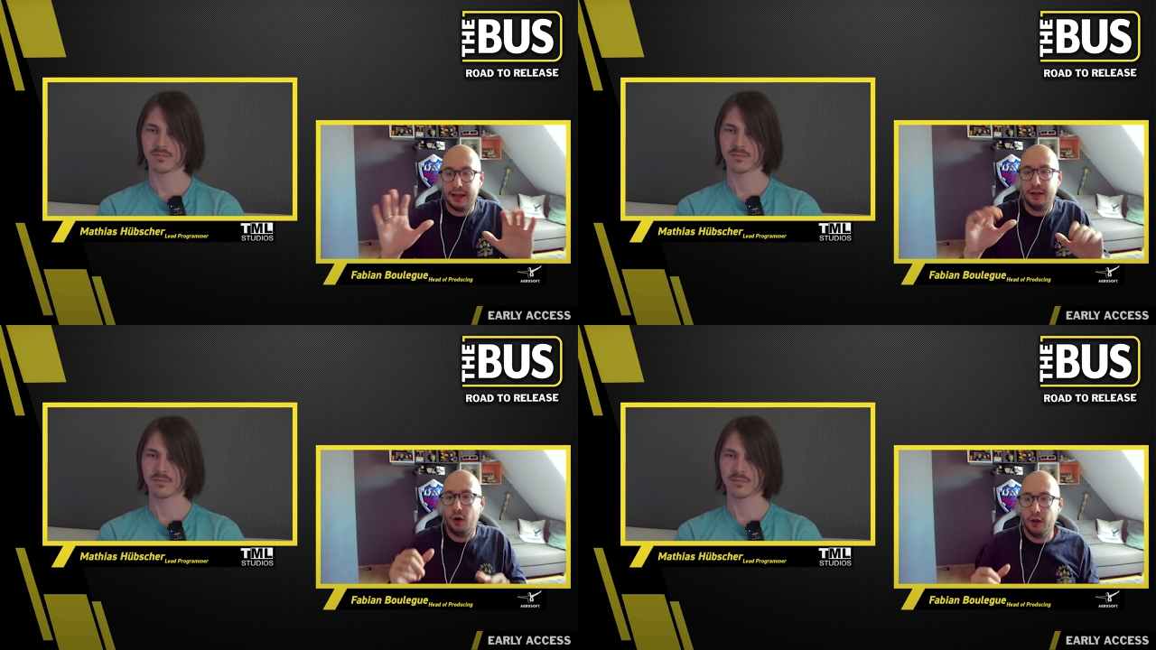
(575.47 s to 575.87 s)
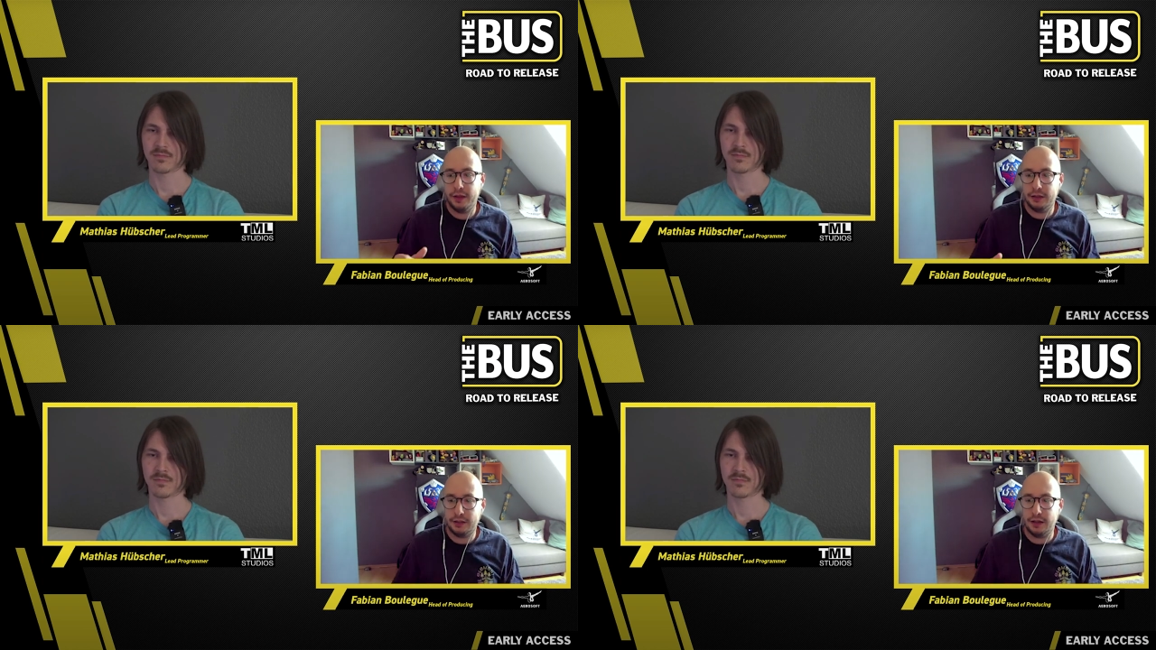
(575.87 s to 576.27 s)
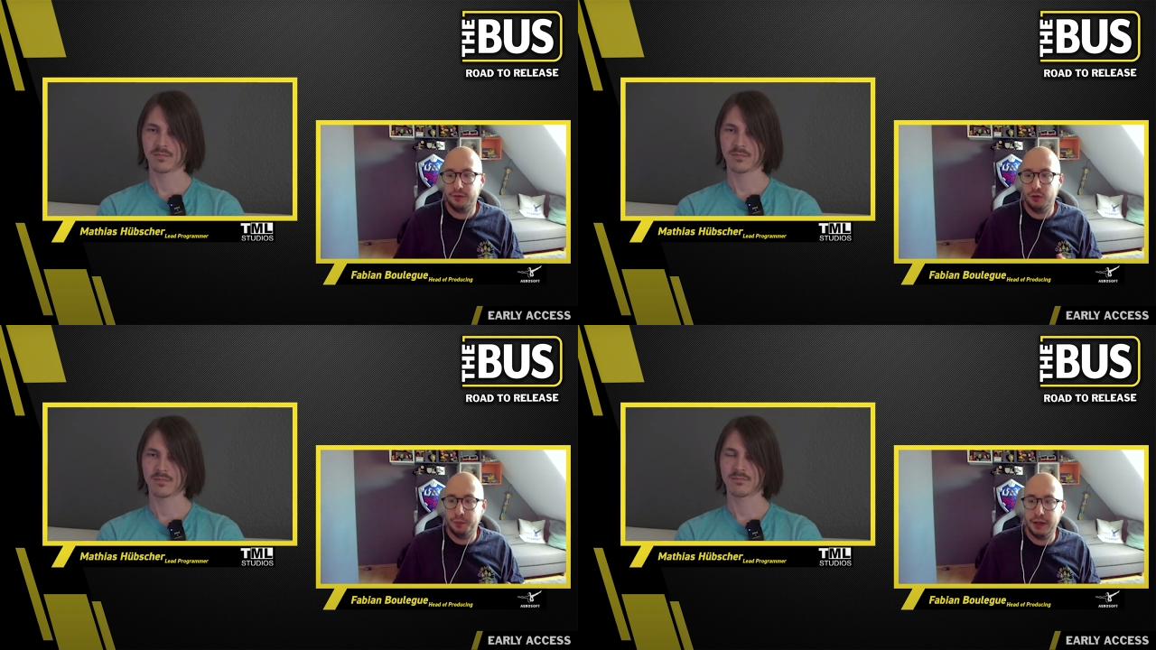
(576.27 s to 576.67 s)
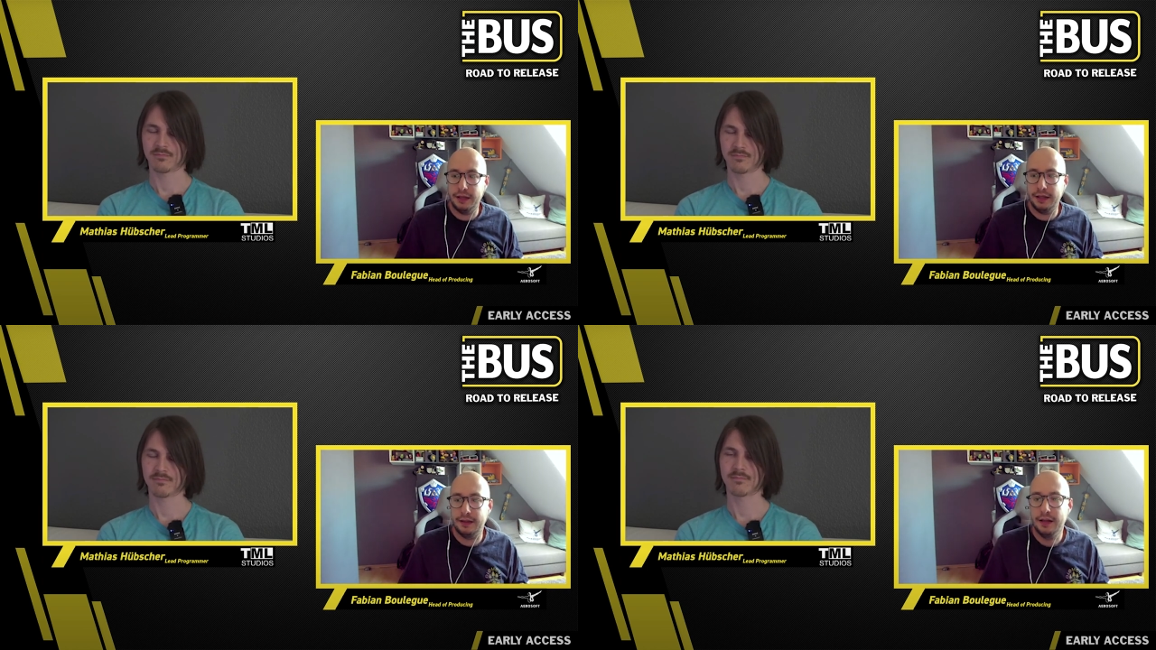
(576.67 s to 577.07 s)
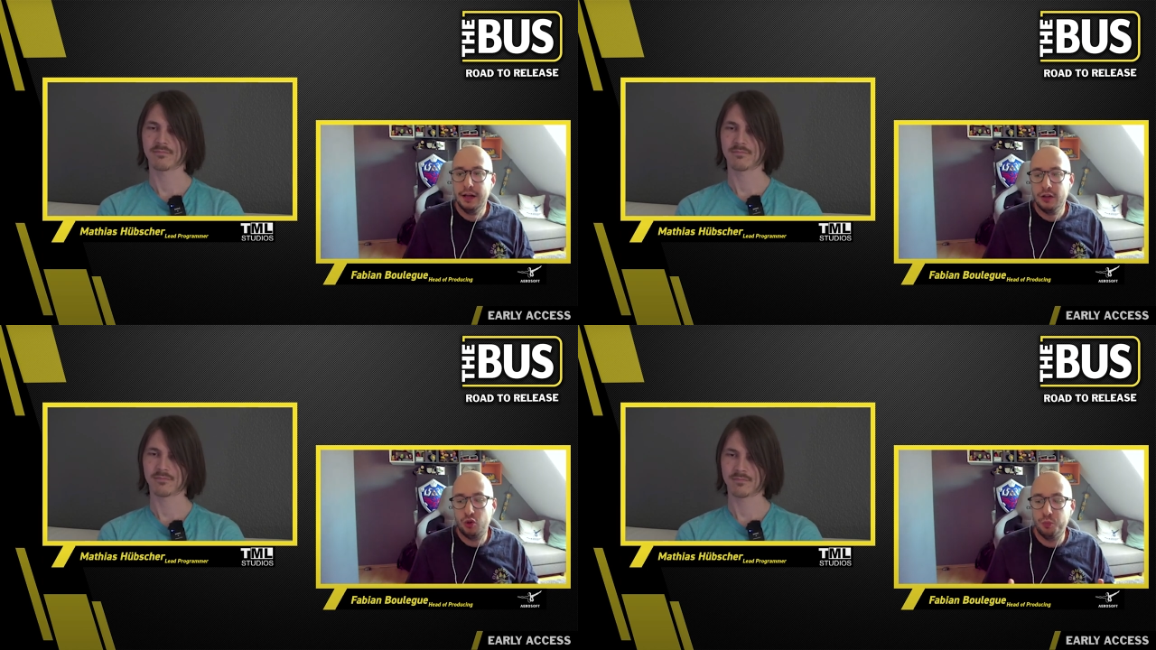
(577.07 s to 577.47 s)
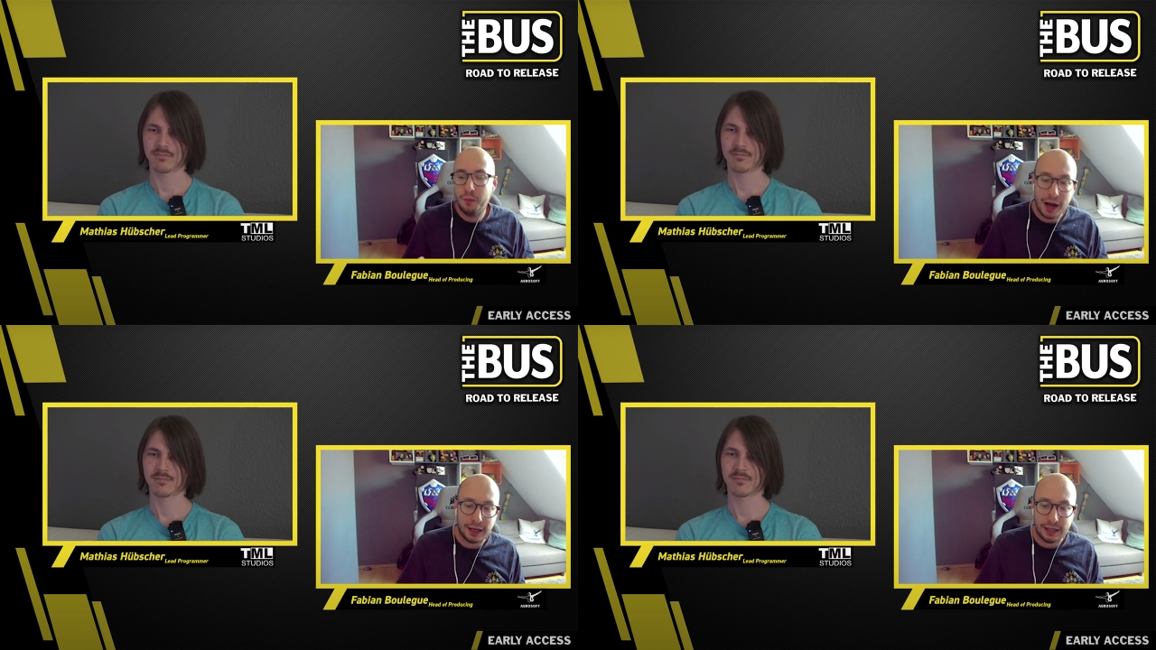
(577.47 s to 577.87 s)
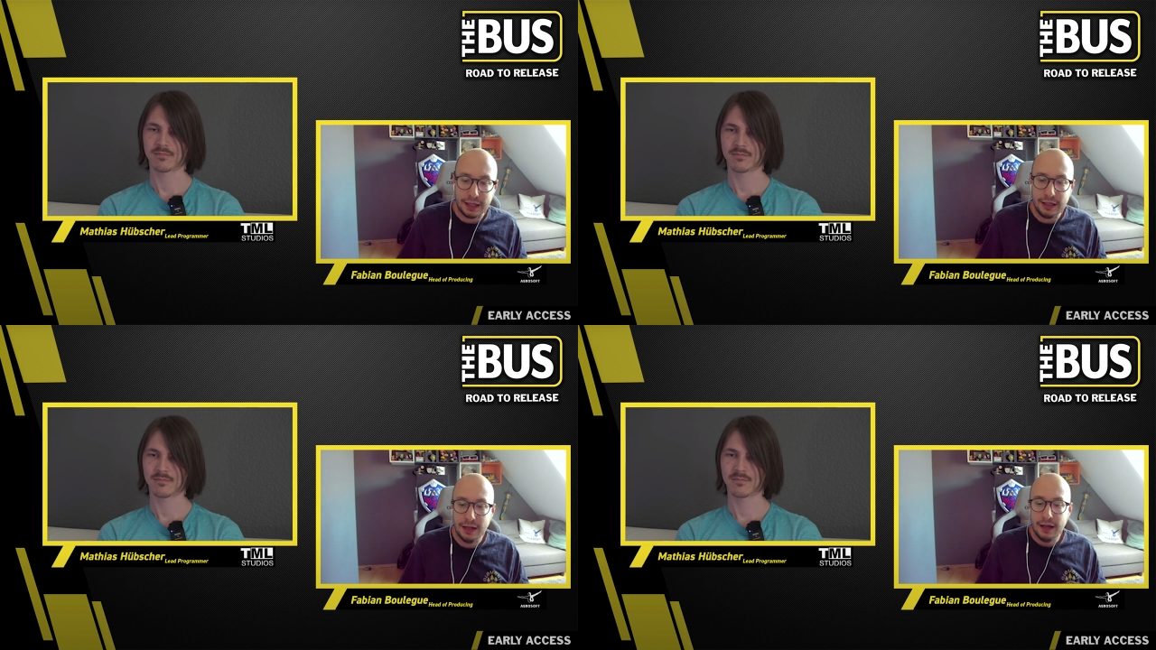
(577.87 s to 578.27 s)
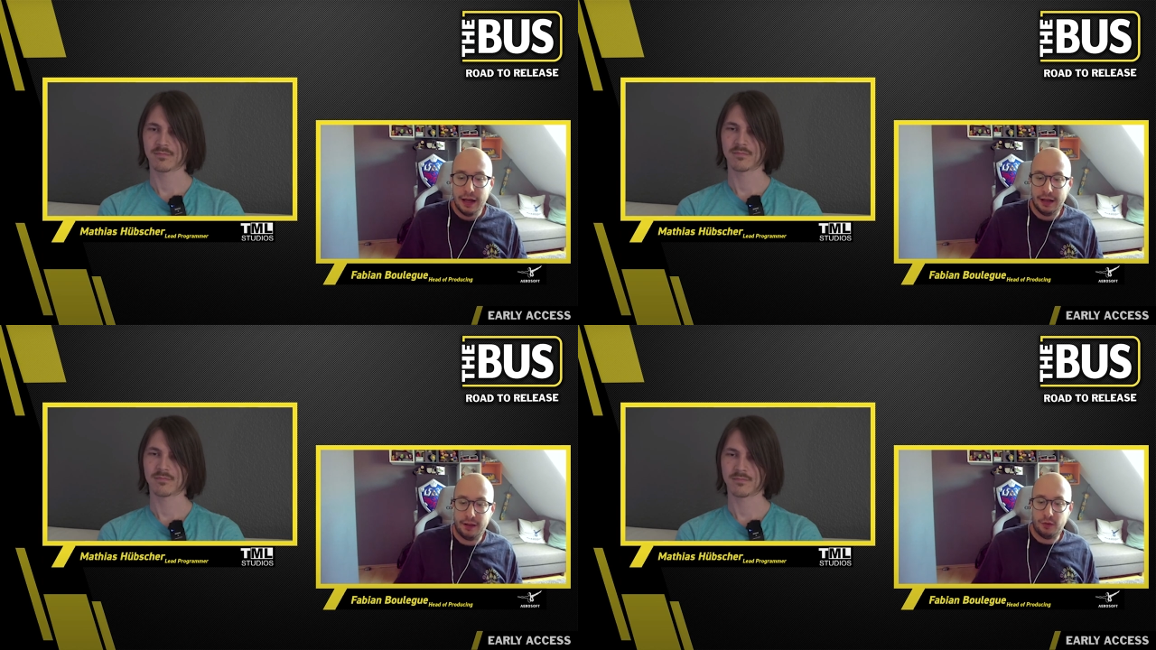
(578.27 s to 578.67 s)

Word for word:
Speaker 1: and all that stuff to buildings to my need uh,